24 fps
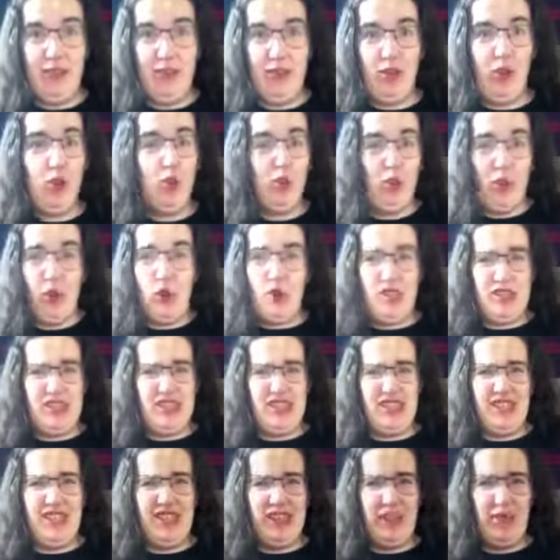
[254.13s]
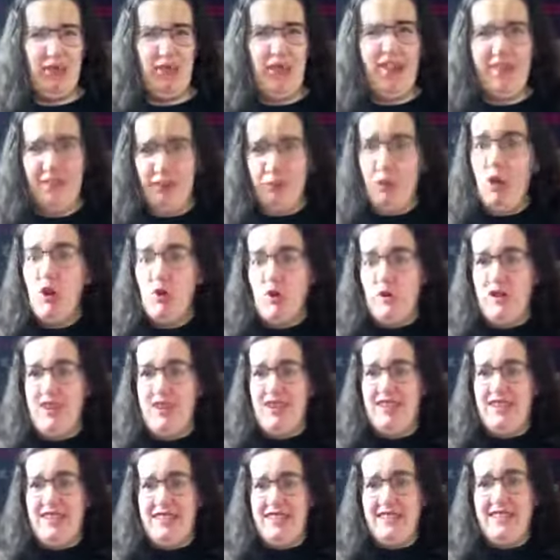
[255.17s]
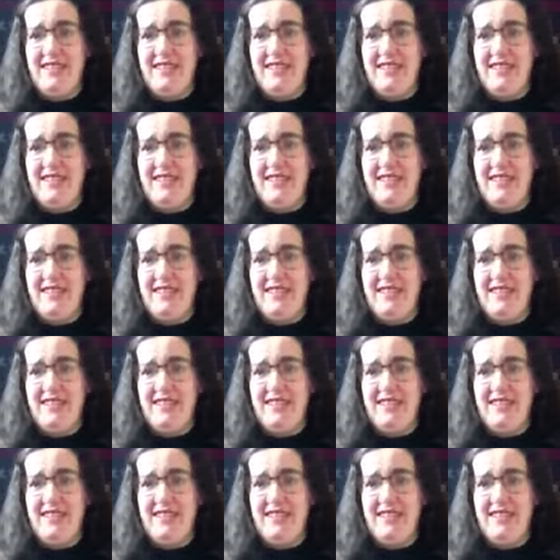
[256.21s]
No whoosh? Where's the whoosh?